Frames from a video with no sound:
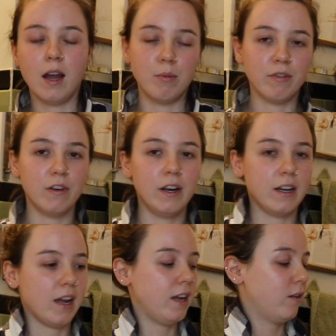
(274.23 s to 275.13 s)
I prefer at
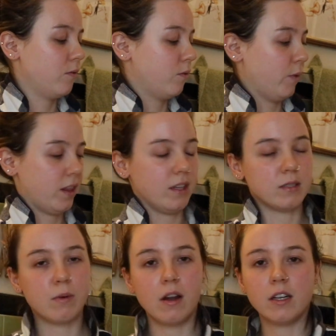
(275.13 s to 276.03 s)
night with
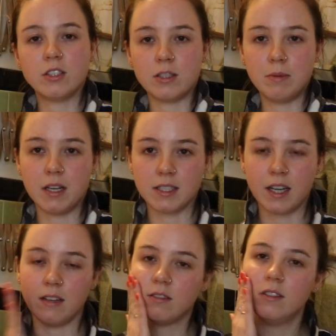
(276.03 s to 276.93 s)
this product just because
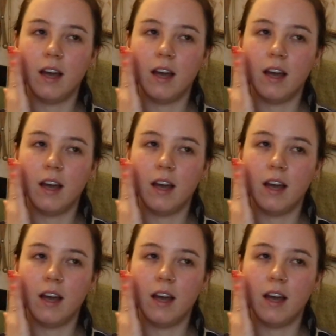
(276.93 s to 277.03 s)
I